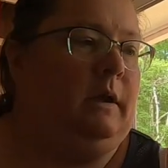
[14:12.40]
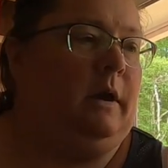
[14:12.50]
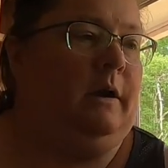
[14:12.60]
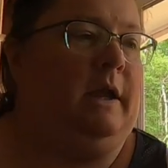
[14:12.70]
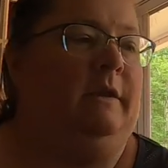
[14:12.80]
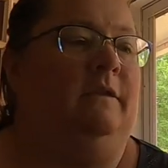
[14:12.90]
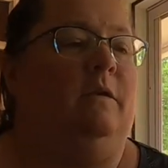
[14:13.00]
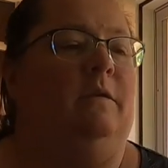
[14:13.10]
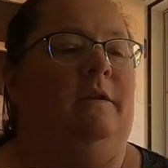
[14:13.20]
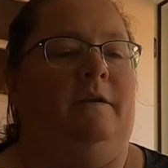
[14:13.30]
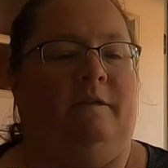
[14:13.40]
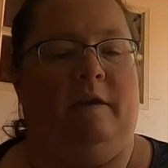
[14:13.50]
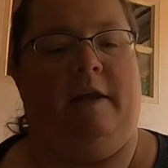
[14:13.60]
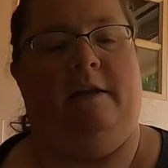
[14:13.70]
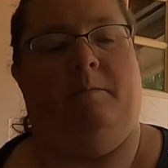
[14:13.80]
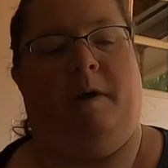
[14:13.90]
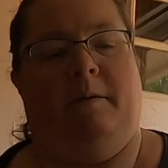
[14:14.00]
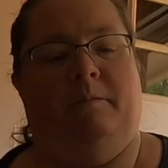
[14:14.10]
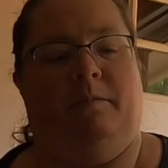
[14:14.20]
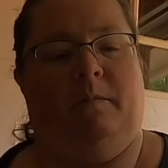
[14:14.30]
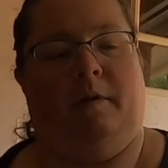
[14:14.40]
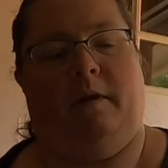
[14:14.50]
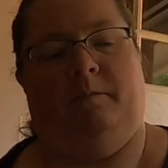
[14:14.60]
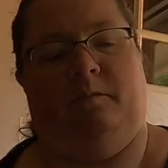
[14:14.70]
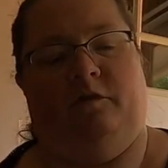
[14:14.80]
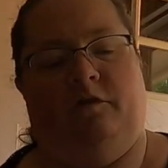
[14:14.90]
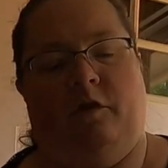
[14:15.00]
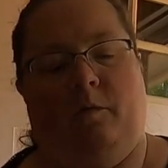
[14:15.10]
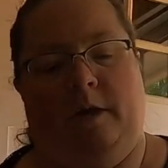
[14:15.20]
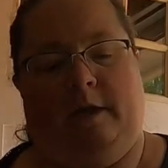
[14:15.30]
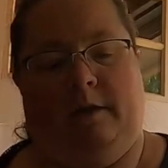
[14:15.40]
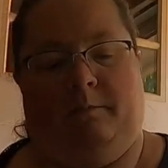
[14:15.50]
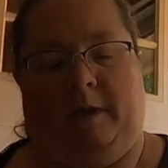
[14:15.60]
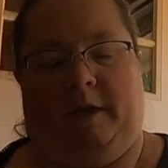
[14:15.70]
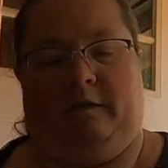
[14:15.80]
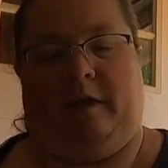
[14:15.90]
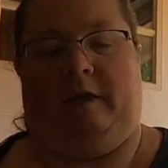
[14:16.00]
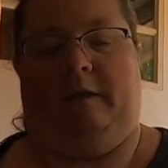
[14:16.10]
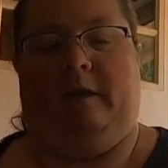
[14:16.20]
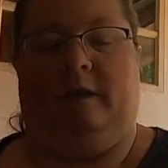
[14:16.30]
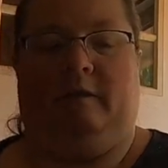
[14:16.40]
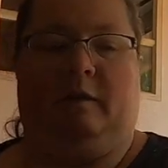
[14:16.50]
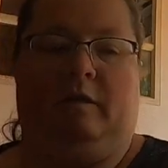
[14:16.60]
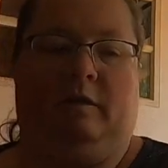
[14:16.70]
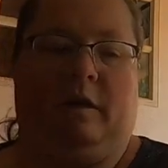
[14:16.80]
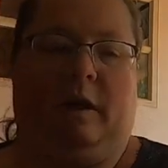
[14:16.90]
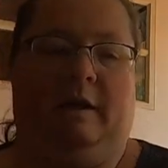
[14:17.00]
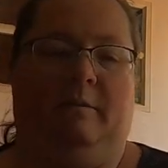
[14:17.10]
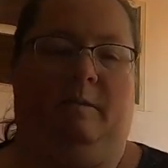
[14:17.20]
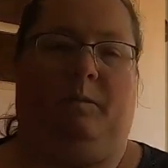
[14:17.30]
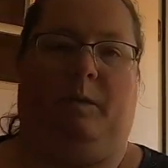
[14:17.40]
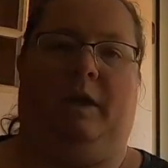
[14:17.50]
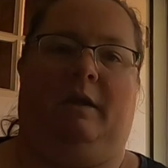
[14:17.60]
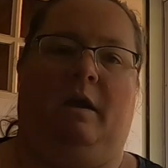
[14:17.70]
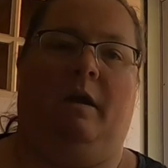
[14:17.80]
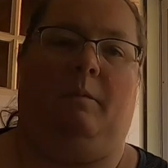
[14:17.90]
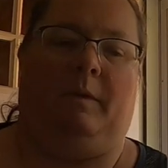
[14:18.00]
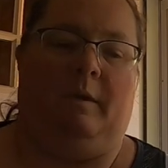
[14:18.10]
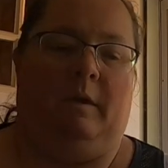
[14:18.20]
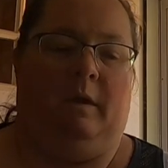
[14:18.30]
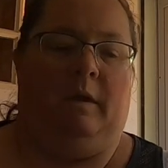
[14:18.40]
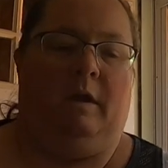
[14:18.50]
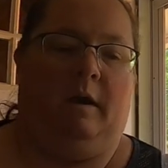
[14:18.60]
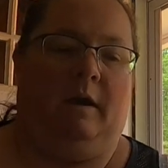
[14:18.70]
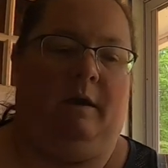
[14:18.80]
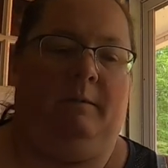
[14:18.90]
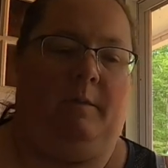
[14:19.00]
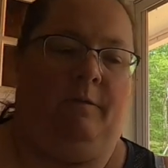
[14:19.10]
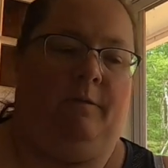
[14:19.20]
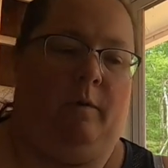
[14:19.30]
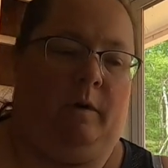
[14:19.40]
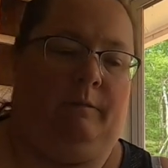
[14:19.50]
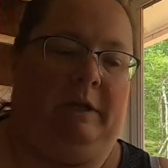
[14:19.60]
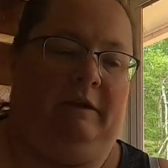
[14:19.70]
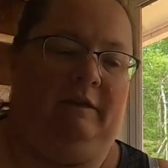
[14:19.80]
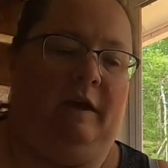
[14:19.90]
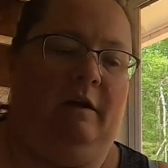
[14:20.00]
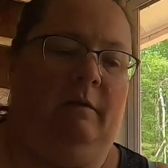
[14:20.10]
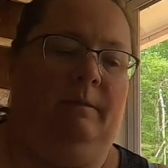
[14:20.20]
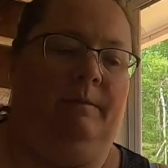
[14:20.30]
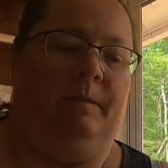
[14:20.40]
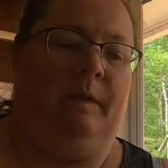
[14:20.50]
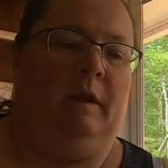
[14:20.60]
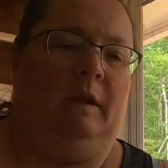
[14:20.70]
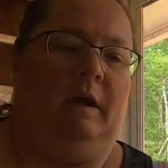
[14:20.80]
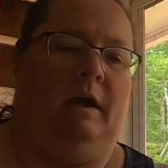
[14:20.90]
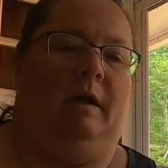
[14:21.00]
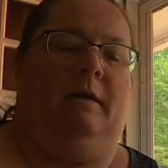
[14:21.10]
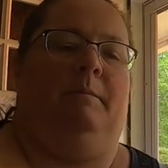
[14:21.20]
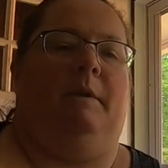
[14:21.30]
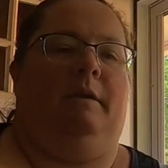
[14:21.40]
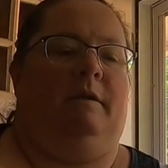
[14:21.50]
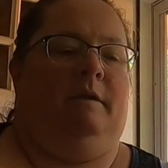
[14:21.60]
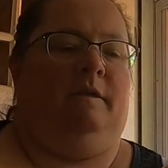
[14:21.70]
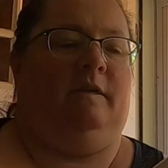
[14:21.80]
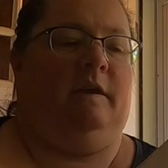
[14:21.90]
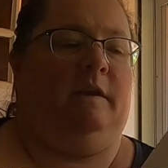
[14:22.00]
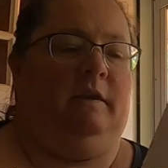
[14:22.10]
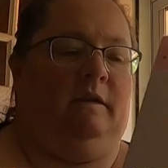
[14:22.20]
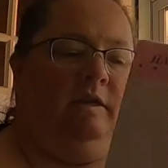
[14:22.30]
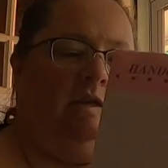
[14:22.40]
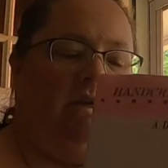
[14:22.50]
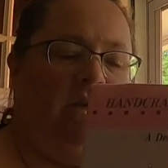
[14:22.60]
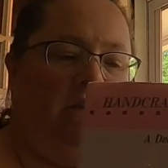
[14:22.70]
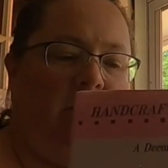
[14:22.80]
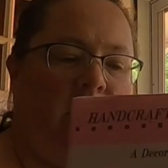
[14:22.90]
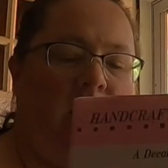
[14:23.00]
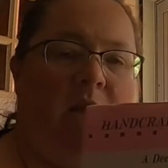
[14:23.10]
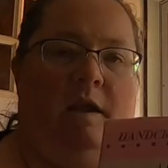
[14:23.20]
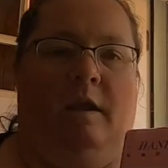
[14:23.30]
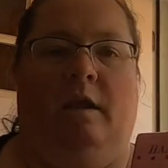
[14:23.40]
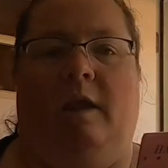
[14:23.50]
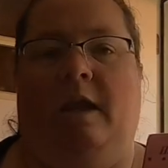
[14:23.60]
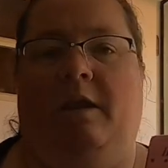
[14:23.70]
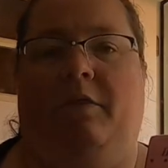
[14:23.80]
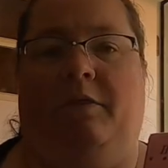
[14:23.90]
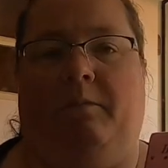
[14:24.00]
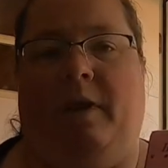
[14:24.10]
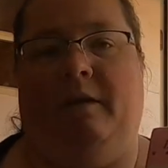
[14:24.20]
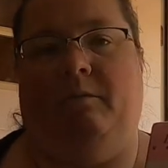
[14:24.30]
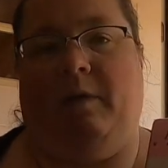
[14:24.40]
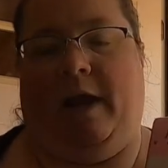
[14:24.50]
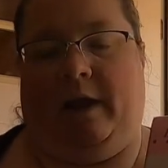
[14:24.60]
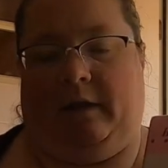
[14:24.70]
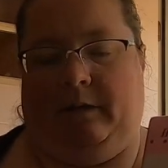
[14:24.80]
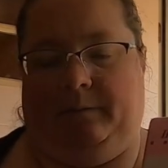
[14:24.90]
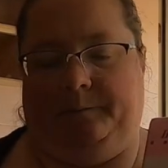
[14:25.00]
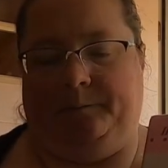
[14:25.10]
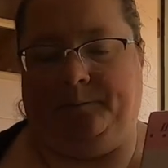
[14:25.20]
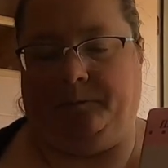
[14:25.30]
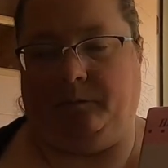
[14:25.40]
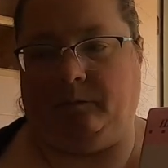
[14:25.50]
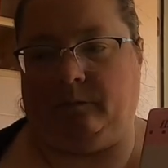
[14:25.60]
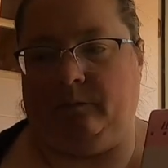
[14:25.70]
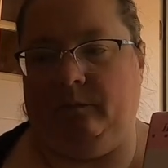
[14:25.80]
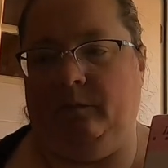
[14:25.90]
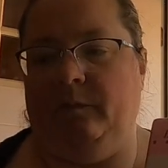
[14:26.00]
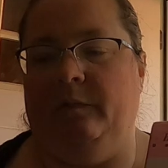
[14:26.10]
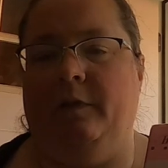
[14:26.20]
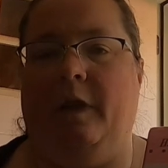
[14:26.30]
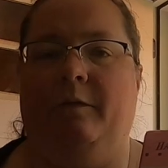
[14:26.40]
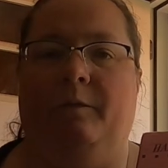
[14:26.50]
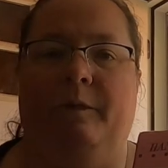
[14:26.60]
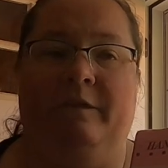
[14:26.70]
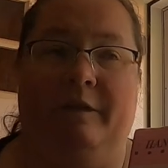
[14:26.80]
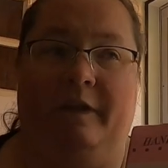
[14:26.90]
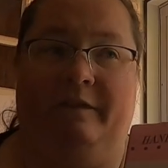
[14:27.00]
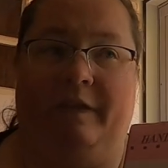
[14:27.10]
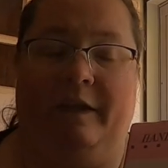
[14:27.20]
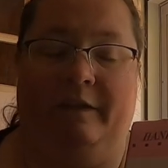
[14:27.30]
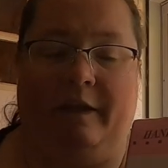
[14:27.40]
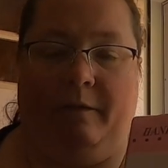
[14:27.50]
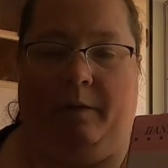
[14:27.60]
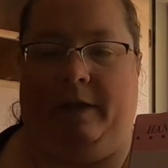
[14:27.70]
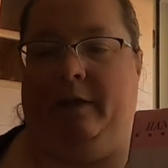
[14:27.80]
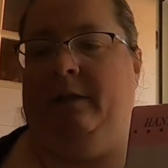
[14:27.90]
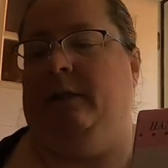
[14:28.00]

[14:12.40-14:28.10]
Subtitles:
all right. So this item, I'm showing it because I think it's a good item to pick up for resale. This is a thread rack. Now, the reason I say it that way